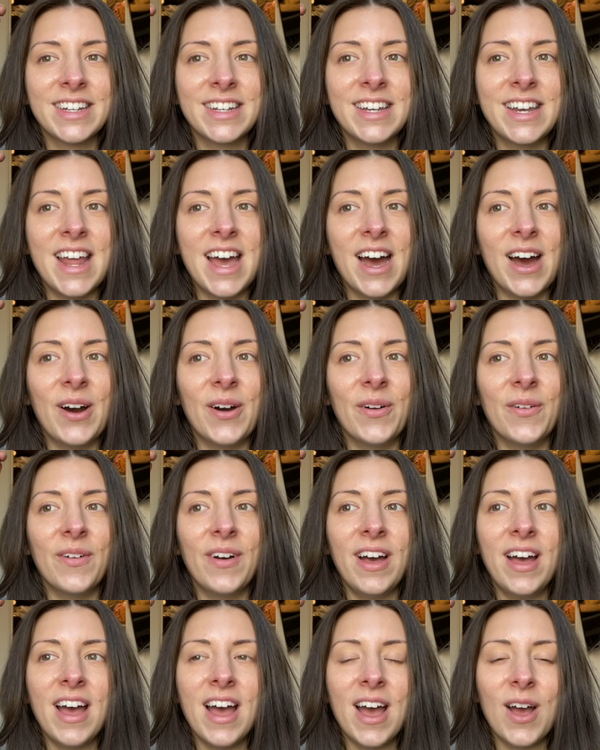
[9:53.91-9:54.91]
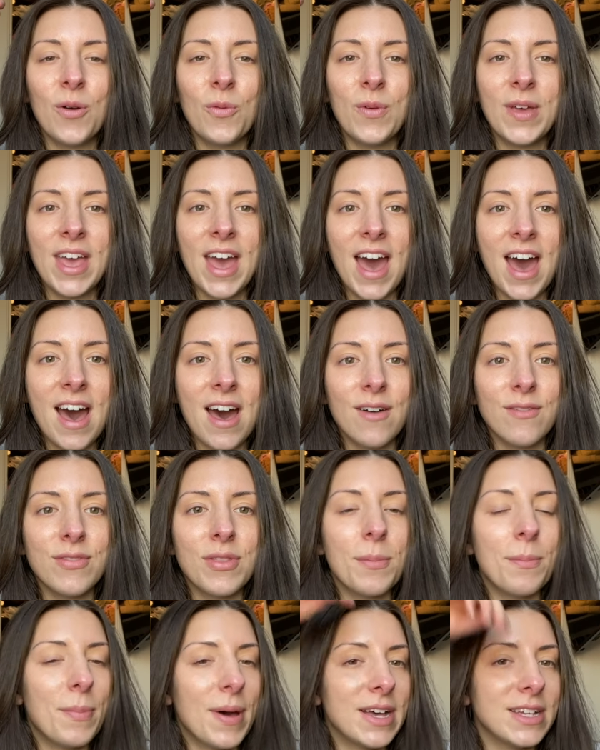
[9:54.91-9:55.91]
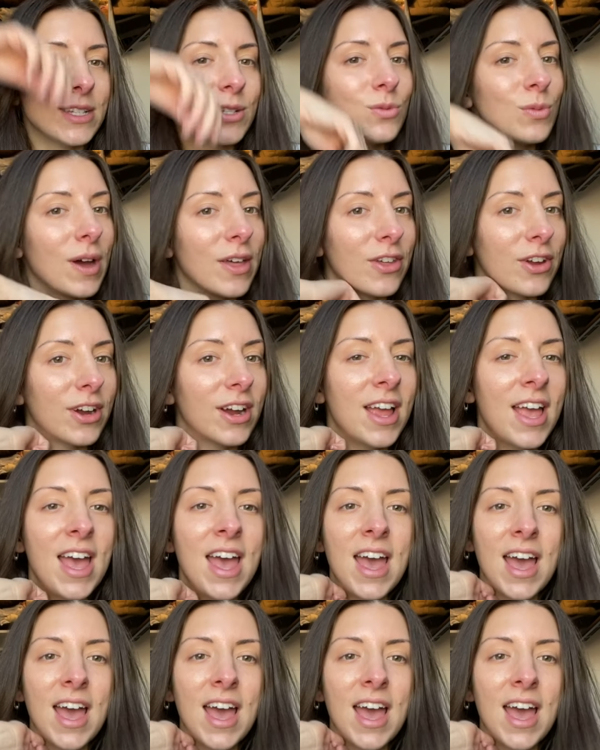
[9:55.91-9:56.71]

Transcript: now we have the best weather.